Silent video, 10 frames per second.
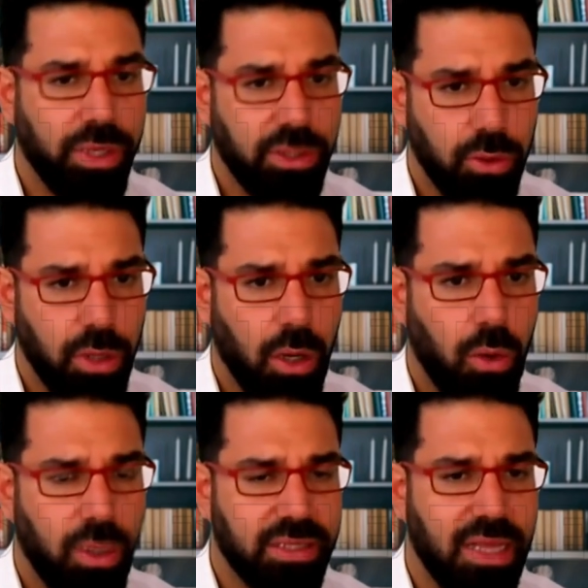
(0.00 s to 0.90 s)
What we do
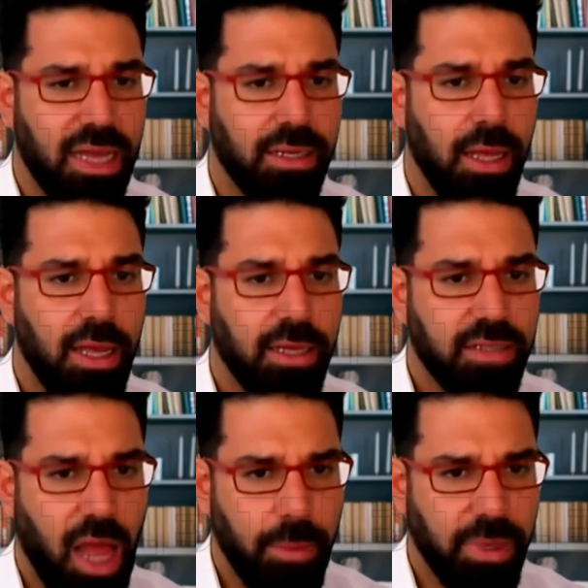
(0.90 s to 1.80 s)
know is that
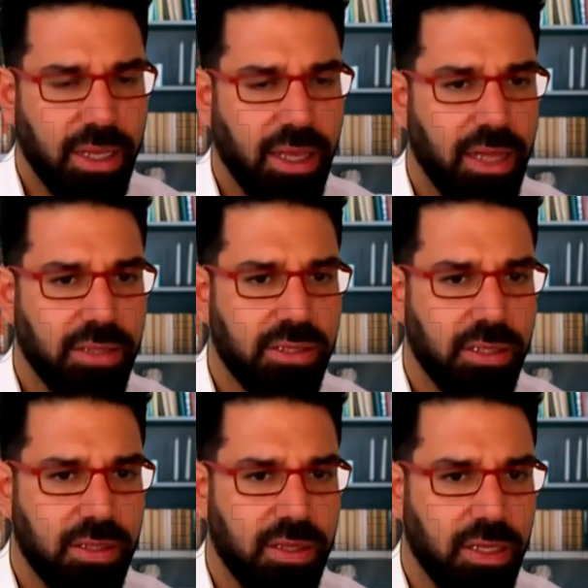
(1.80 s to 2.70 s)
time and again,
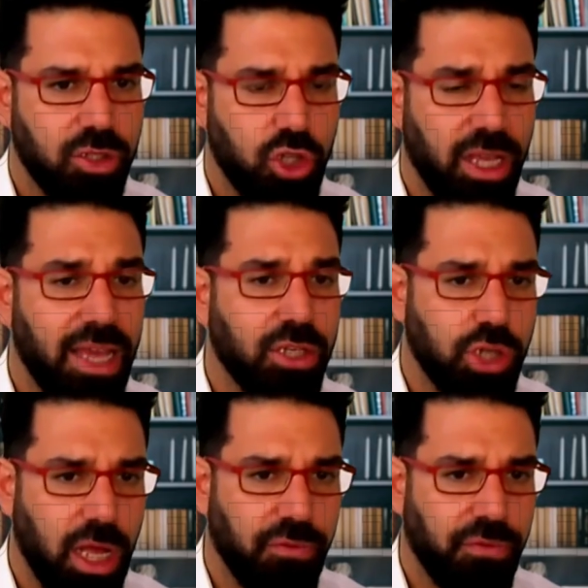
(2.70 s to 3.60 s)
since the
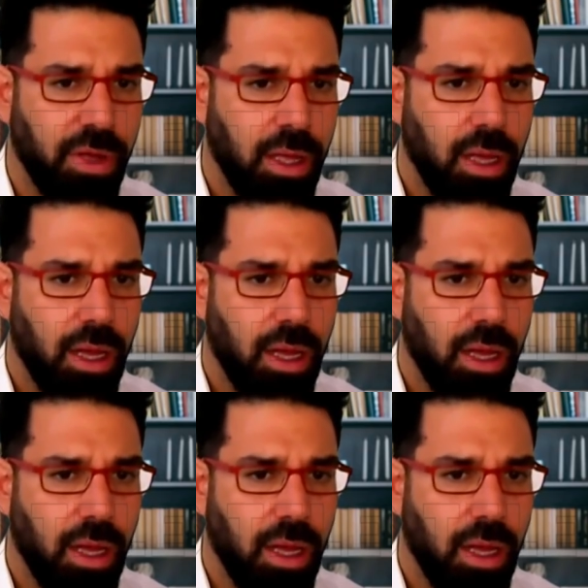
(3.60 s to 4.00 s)
GHF